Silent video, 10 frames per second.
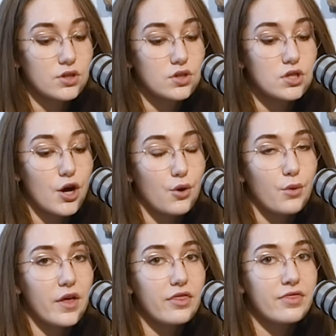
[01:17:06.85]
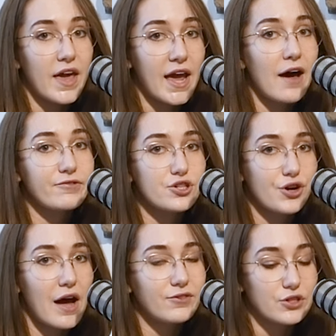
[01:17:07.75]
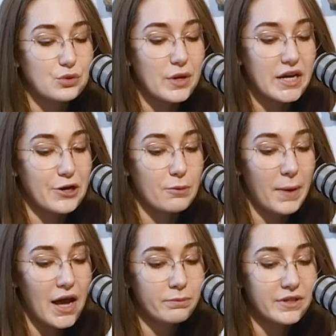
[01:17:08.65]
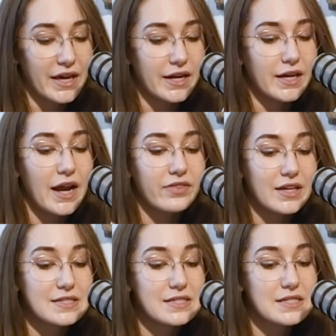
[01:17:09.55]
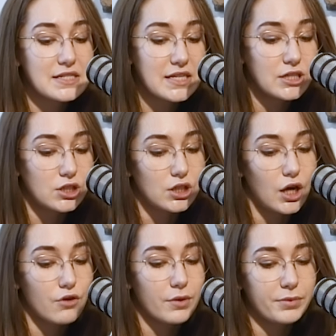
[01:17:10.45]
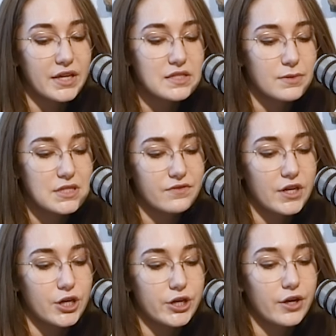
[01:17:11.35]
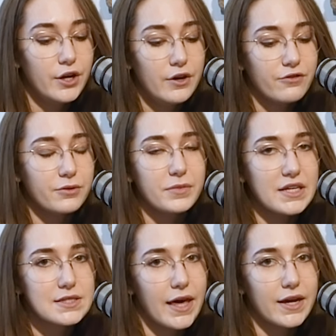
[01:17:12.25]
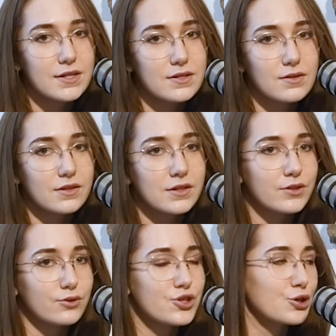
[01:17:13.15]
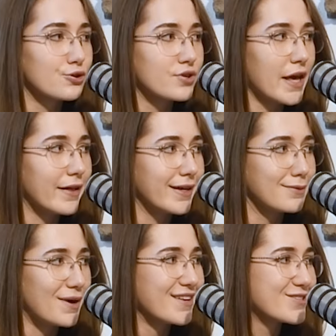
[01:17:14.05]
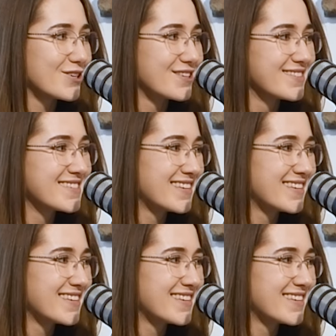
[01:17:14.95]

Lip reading: So they have to travel to a nearby planet and they steal a replacement sphere from these like little children alien monsters.